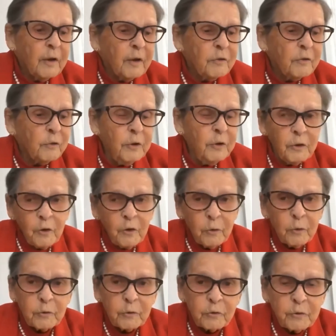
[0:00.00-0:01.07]
So here
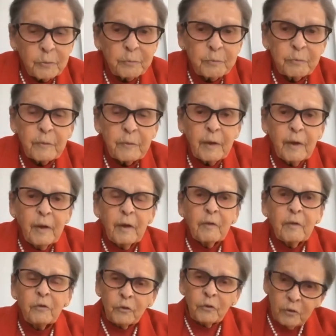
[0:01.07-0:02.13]
goes.
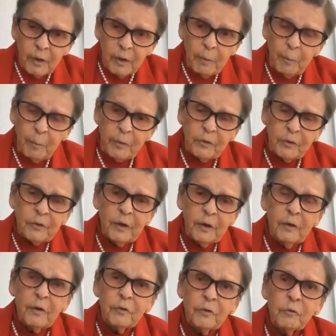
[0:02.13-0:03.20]
The story I'm about to
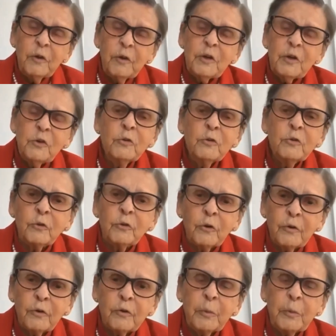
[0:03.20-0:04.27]
tell is really 2
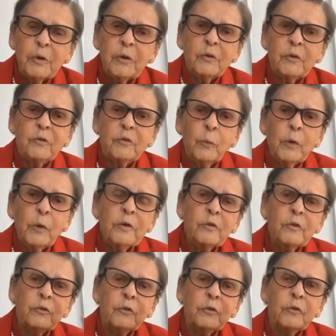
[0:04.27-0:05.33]
stories because it's one
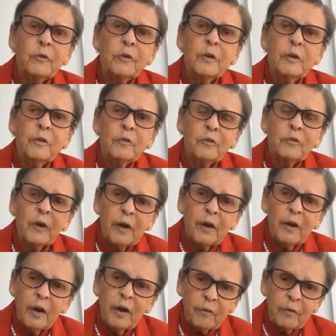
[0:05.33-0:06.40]
story inside
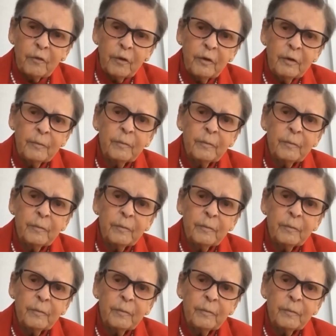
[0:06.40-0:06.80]
another.